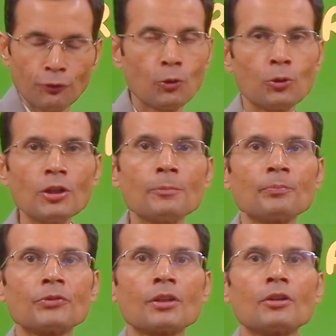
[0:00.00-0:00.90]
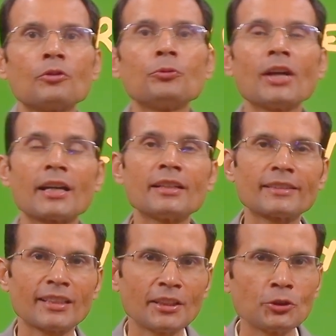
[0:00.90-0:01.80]
four, we are
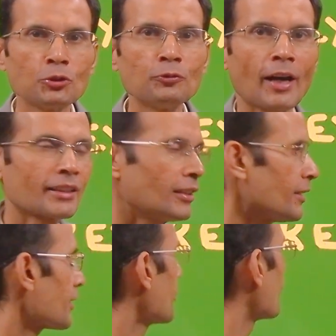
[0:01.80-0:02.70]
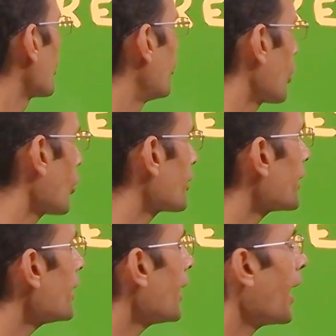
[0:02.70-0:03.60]
interested in two factors,
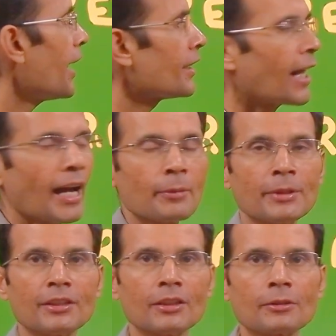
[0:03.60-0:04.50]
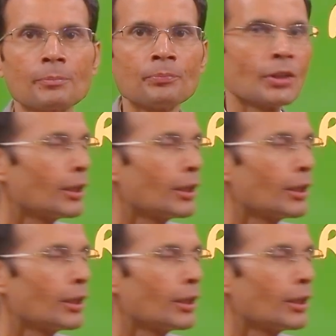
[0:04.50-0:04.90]
velocity and diameter.